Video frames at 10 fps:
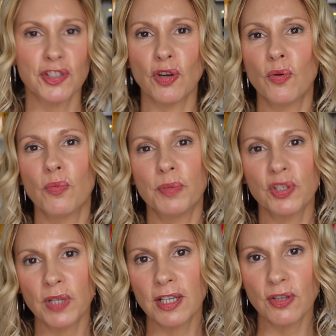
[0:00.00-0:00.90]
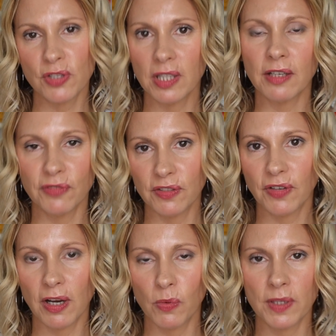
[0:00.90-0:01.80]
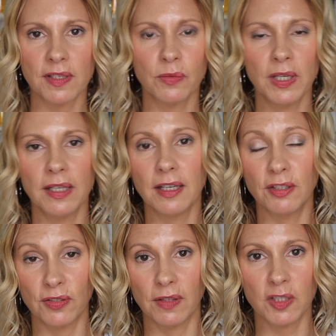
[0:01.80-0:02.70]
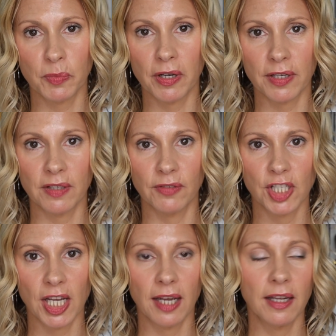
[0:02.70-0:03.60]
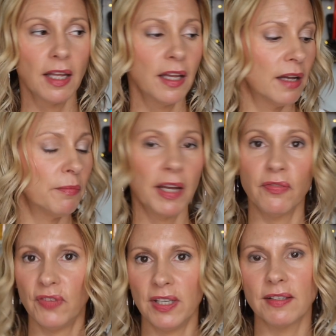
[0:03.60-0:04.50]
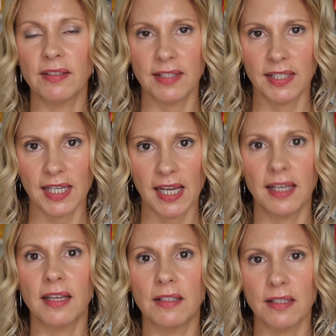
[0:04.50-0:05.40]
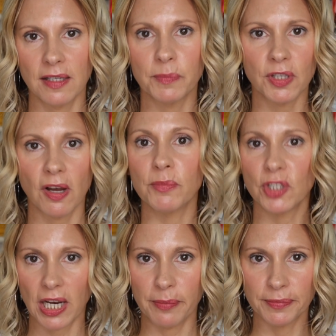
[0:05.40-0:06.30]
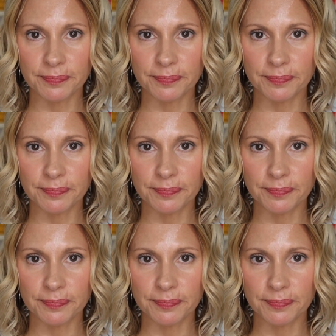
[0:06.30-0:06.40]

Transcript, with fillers: So between using that foot file once a week and using this product every day, my feet stay in tip-top shape.